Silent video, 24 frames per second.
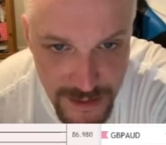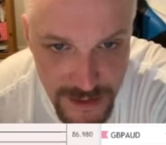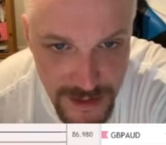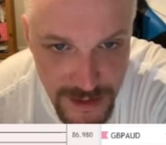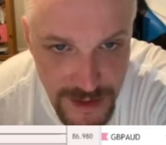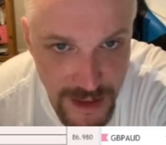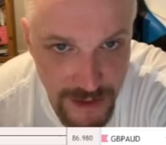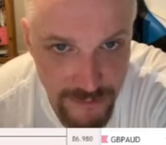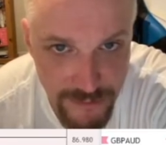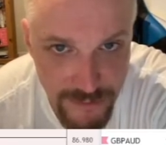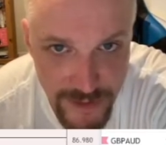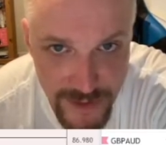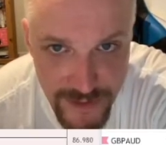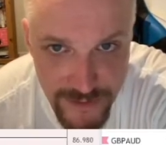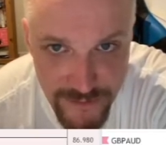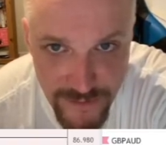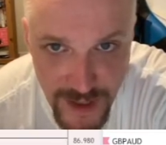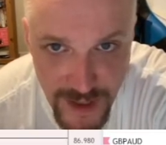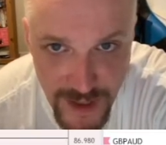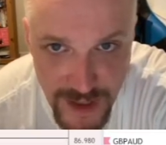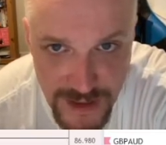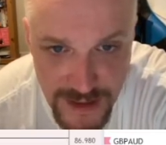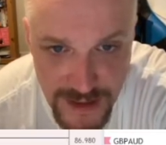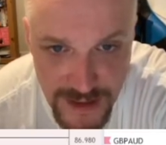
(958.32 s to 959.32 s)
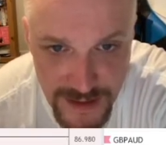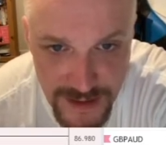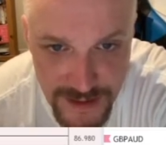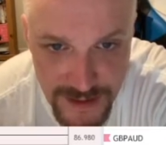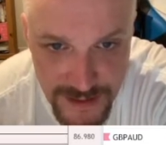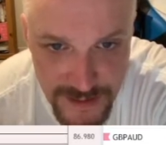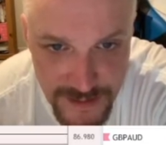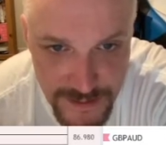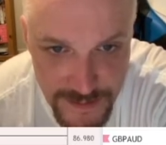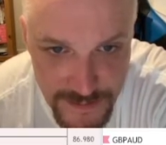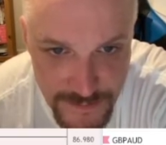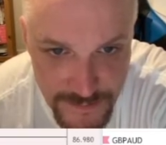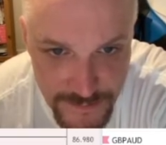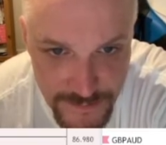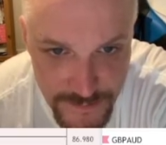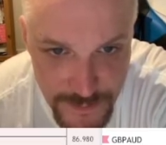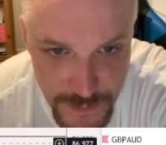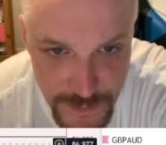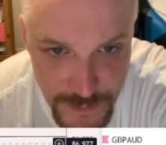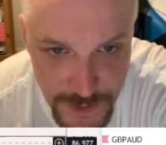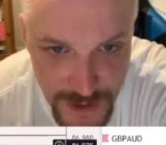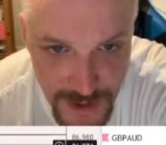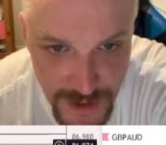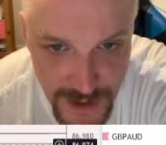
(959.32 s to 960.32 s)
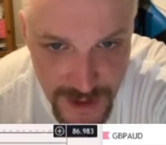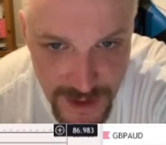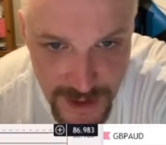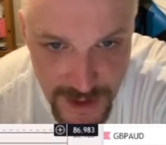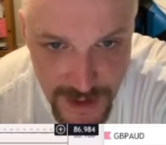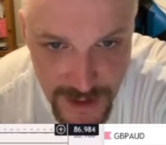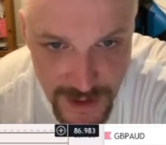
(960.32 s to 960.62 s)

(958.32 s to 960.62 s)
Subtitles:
get rid of that, okay,